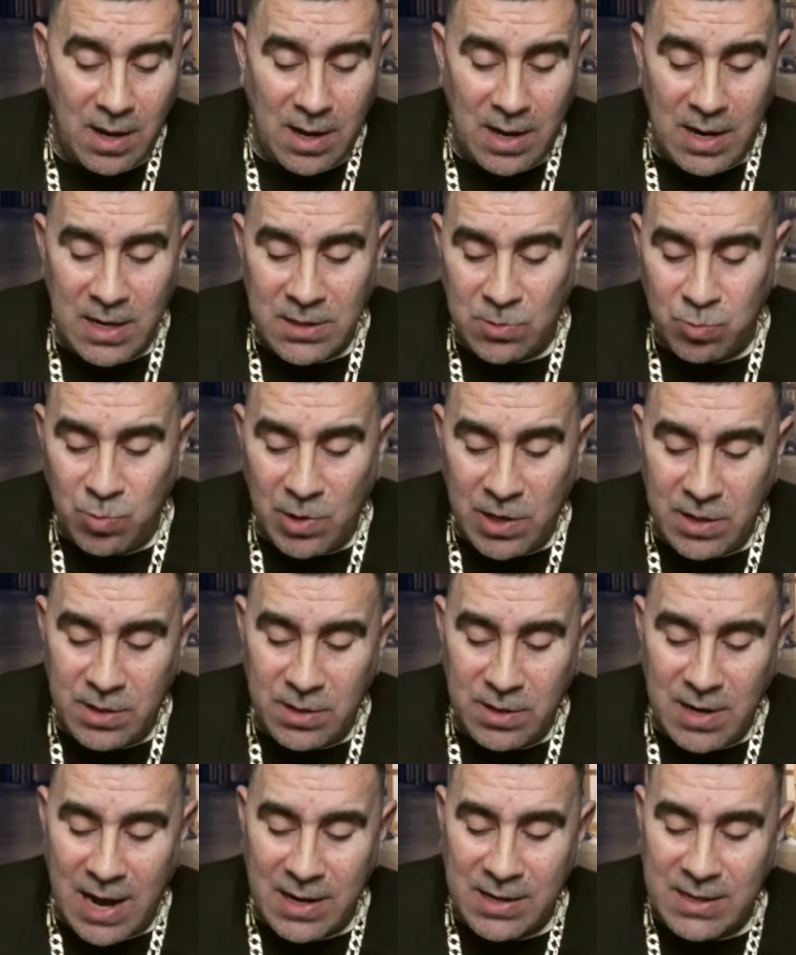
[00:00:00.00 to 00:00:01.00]
It's
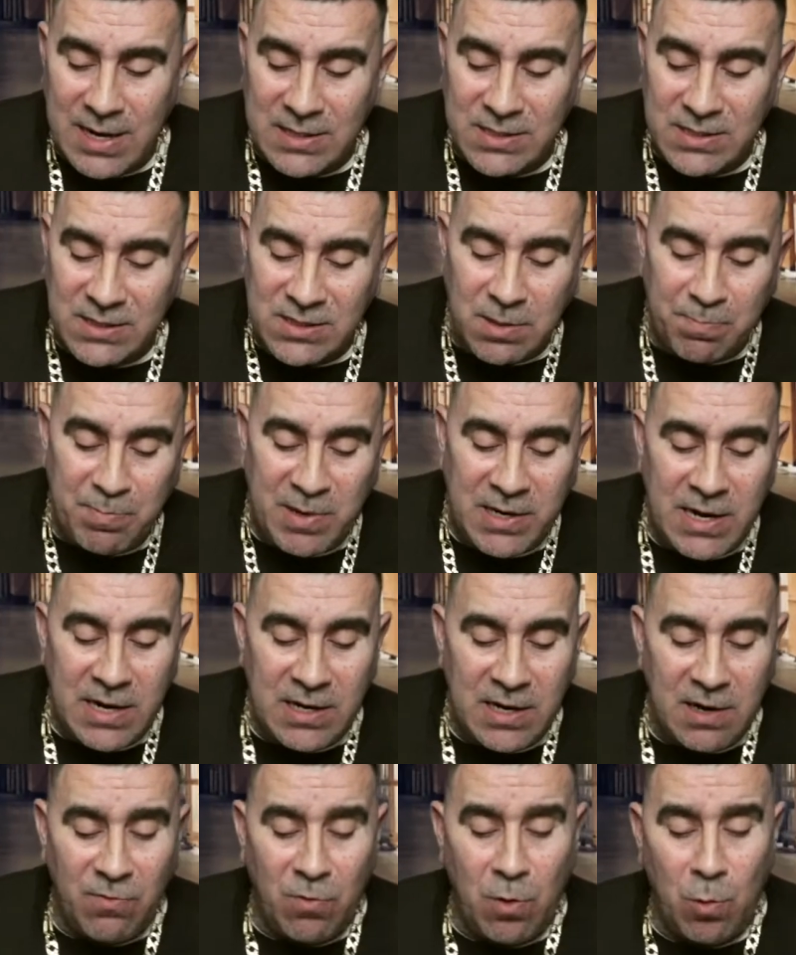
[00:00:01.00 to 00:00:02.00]
what, I guess it's the
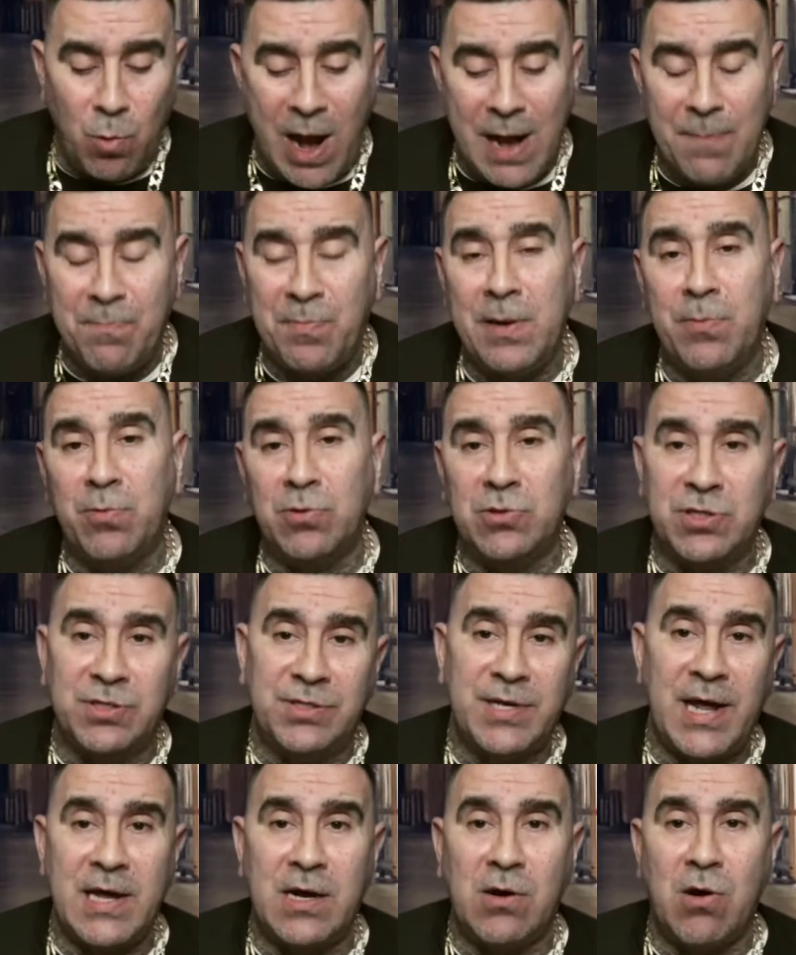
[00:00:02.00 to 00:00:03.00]
beginning of what white people
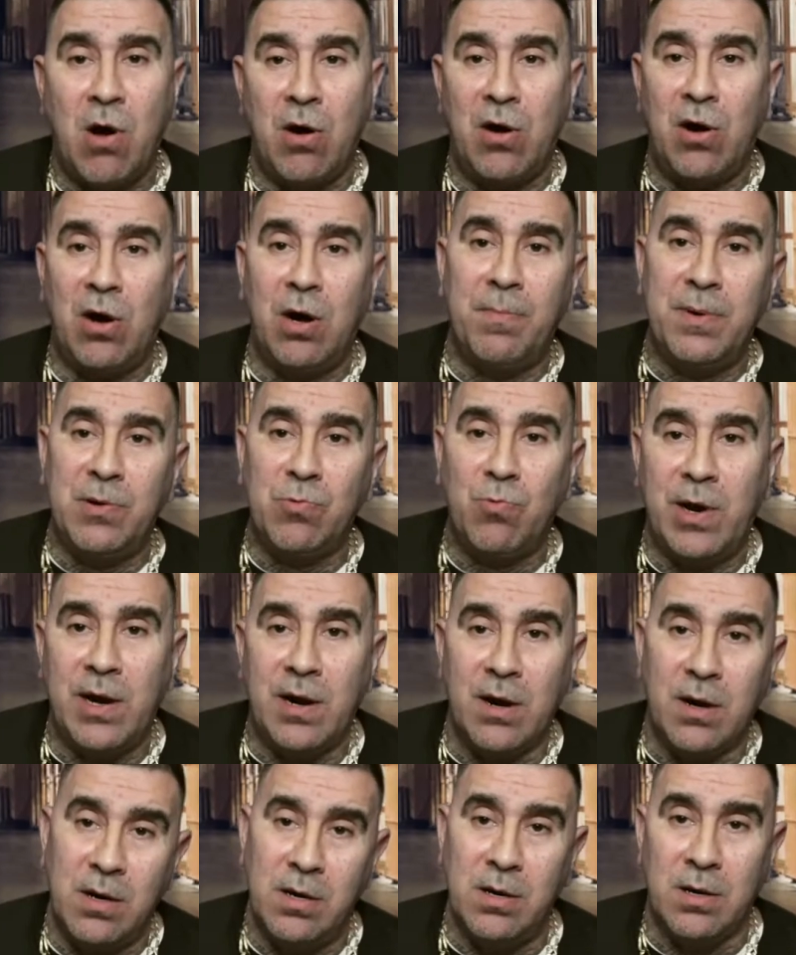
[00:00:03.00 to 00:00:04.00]
today call urban
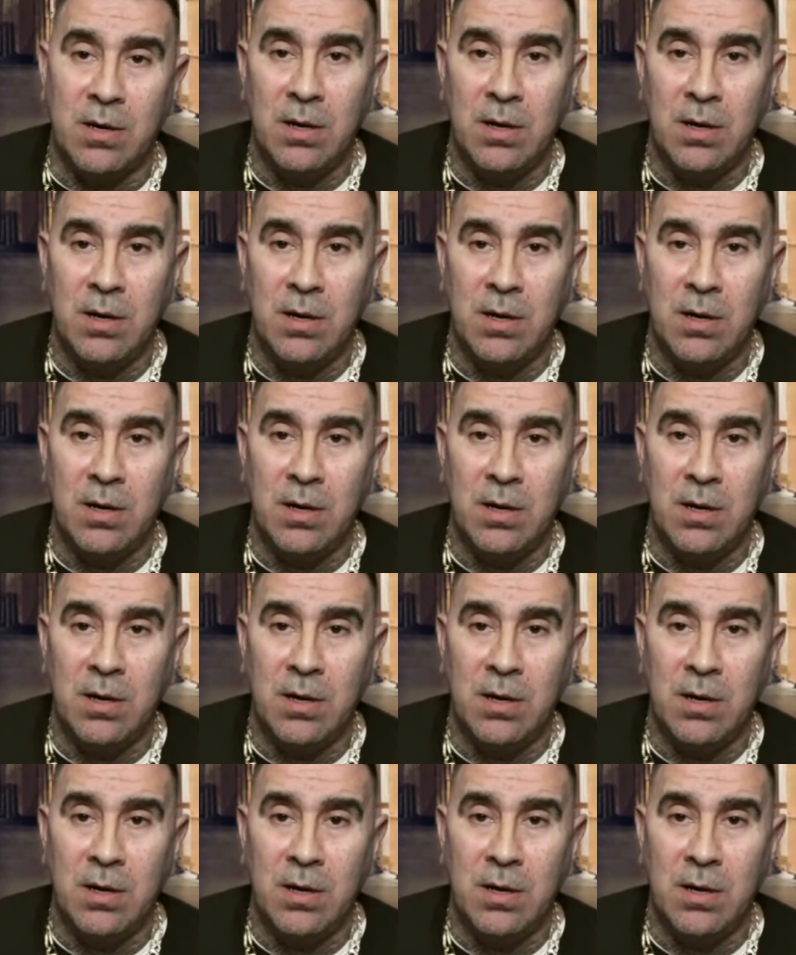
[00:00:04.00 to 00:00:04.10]
wear.